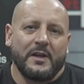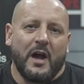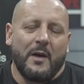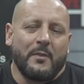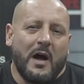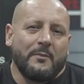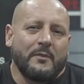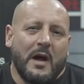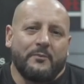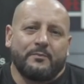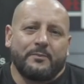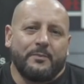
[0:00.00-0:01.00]

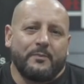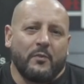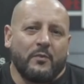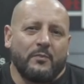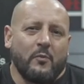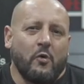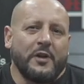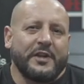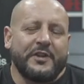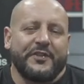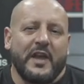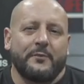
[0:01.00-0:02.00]
I'm more, you
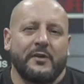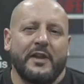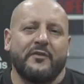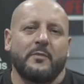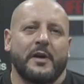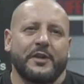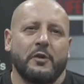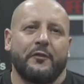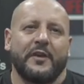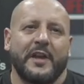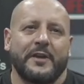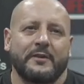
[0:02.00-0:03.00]
can say, I'm reliving my youth
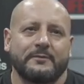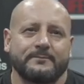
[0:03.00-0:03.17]
again.